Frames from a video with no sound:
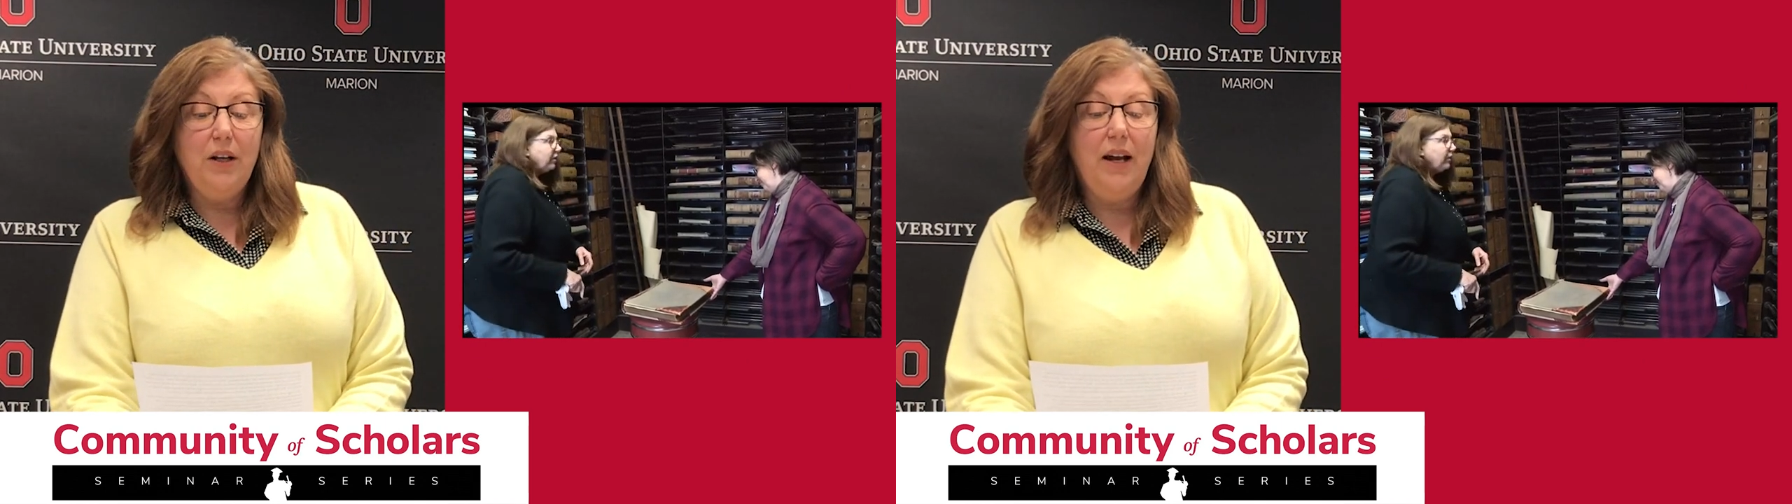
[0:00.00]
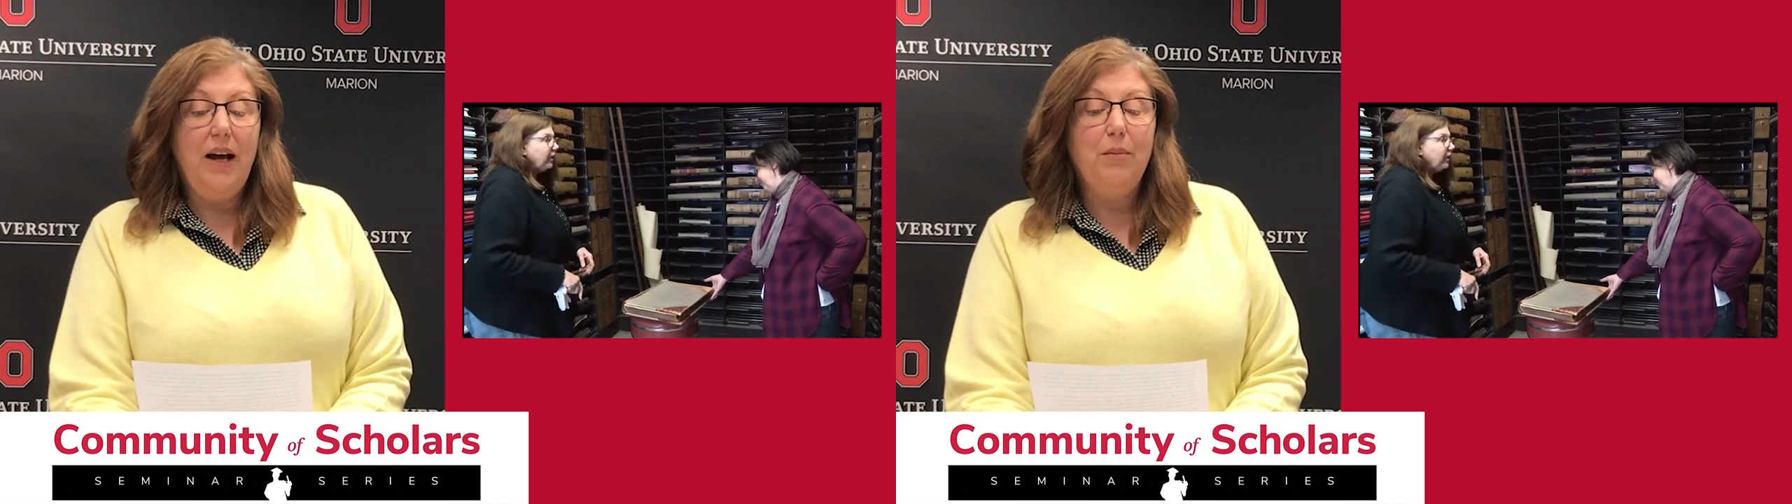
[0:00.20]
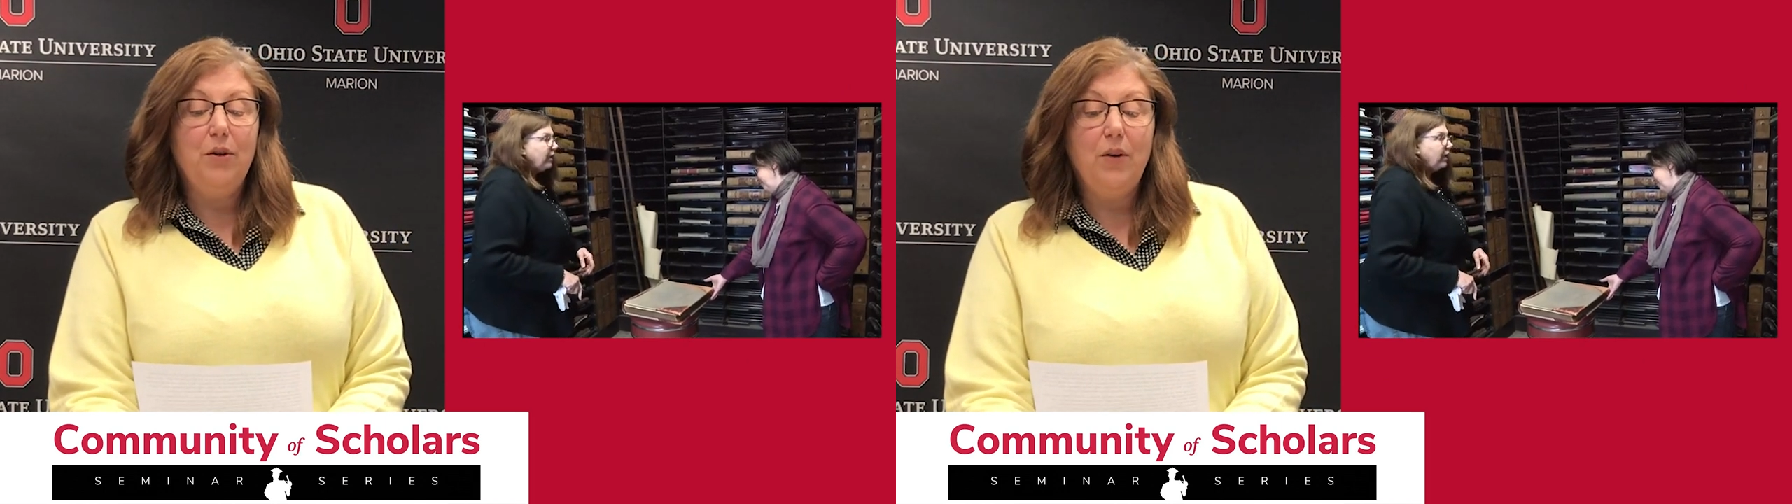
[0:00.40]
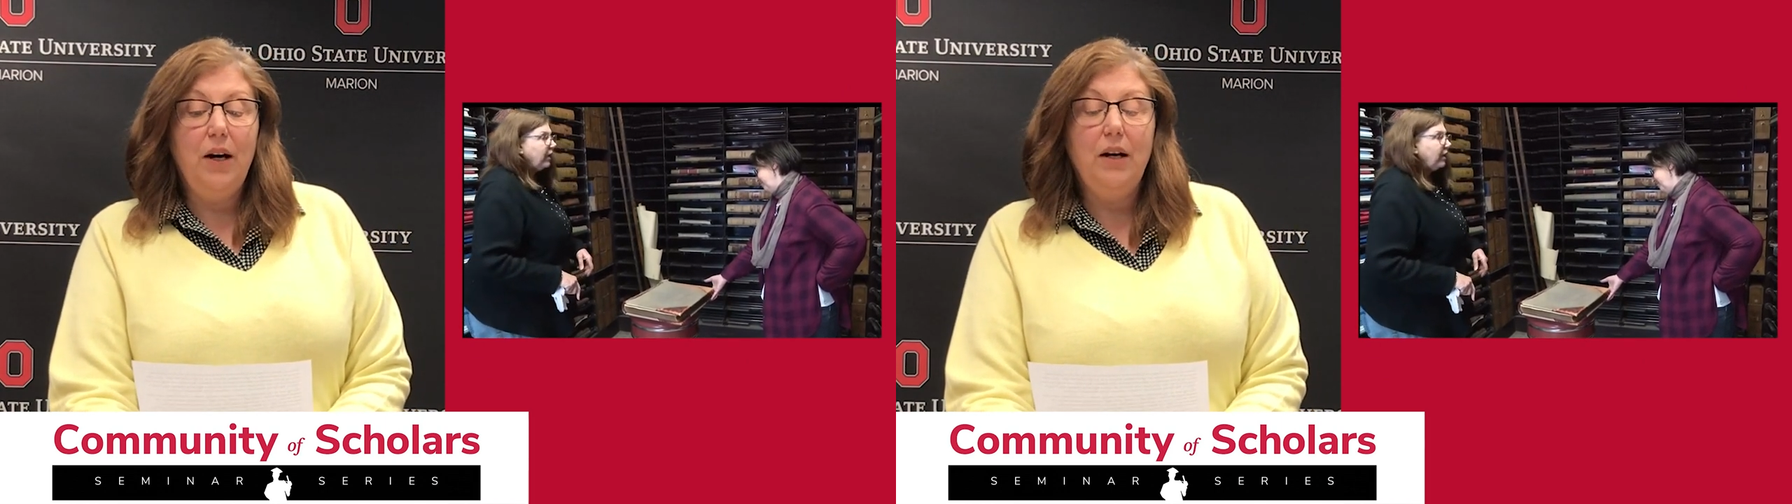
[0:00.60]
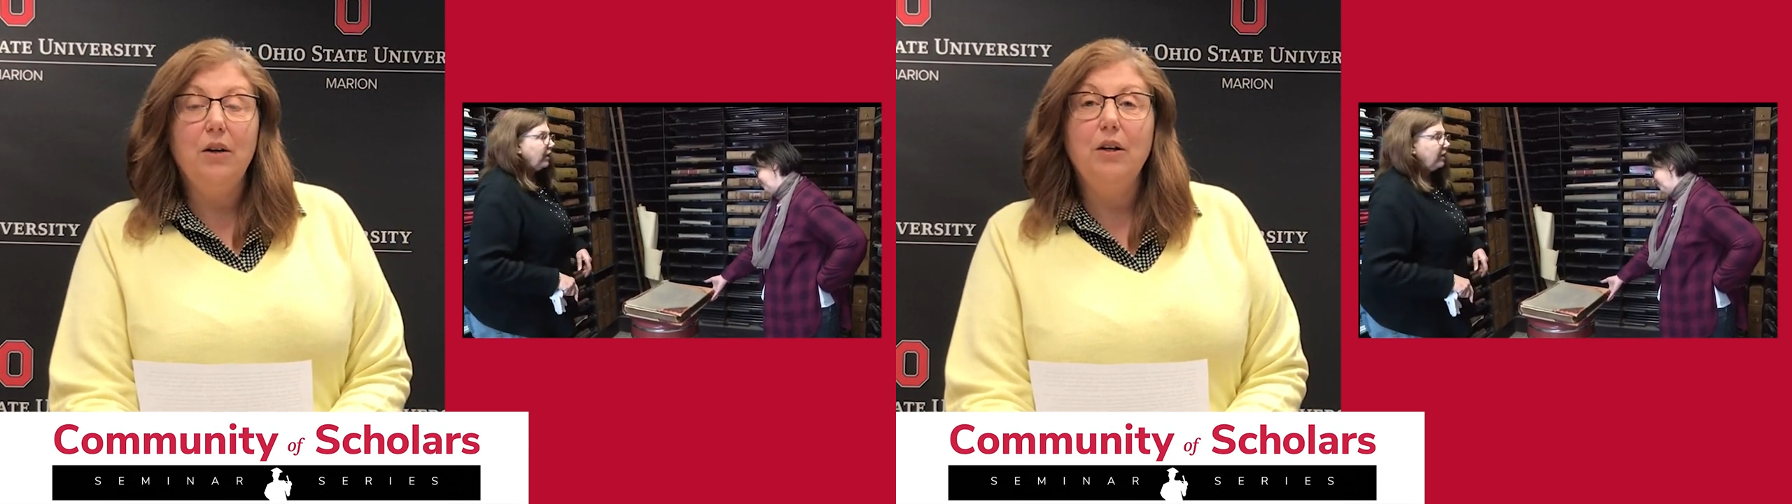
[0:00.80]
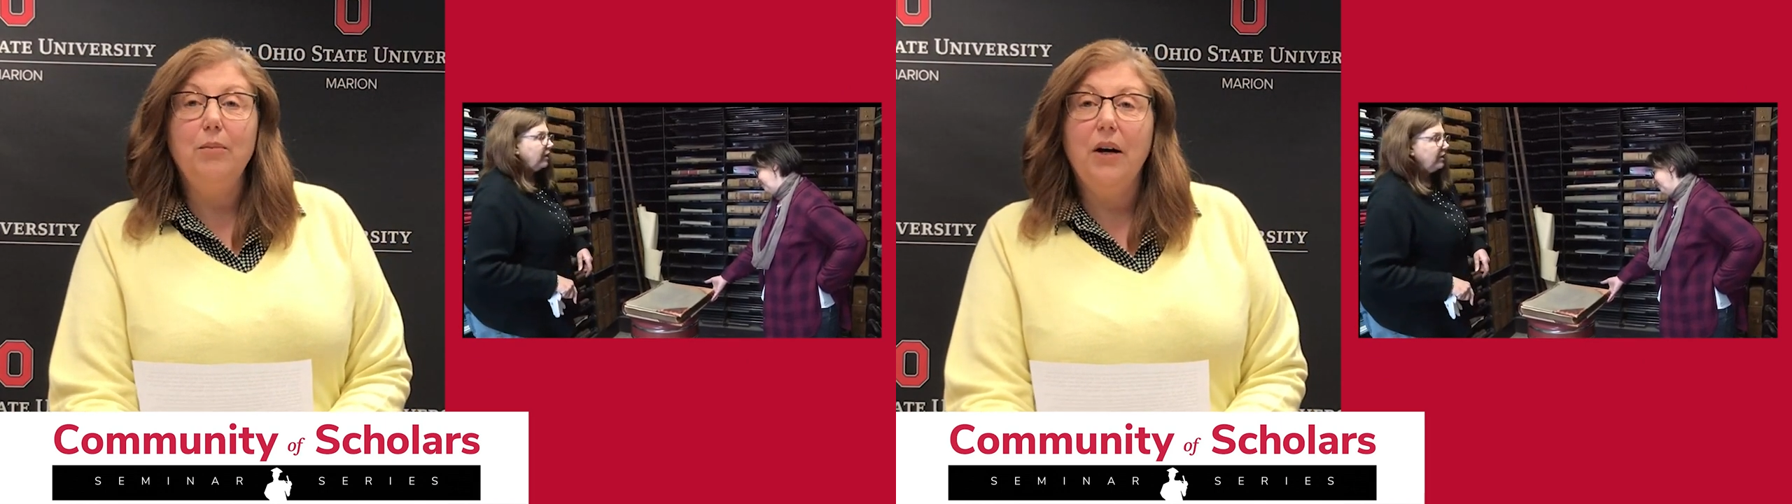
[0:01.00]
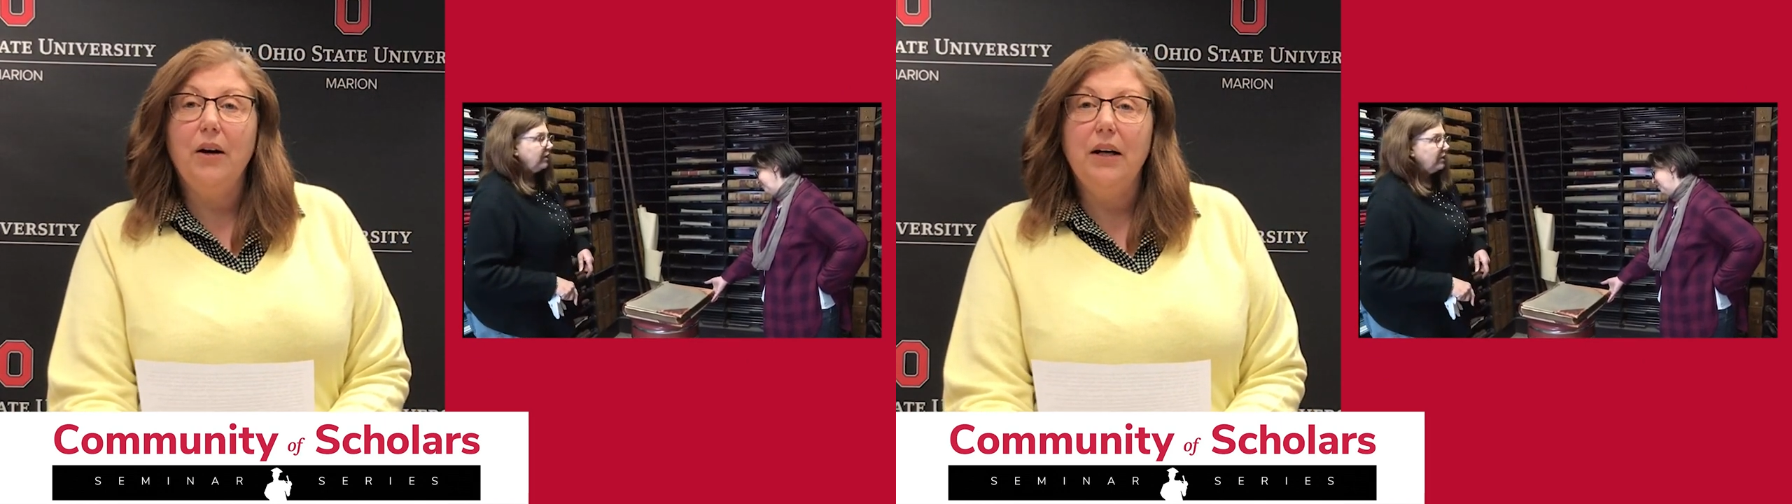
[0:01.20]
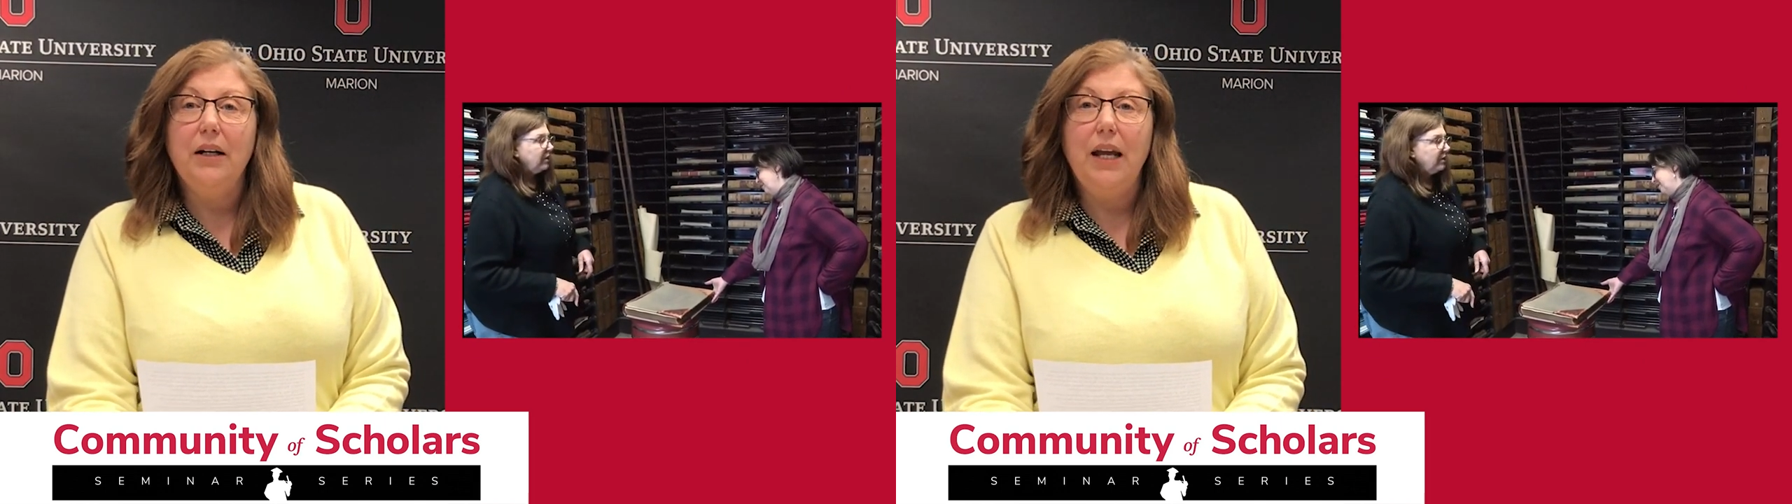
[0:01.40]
that happened right here in Marion in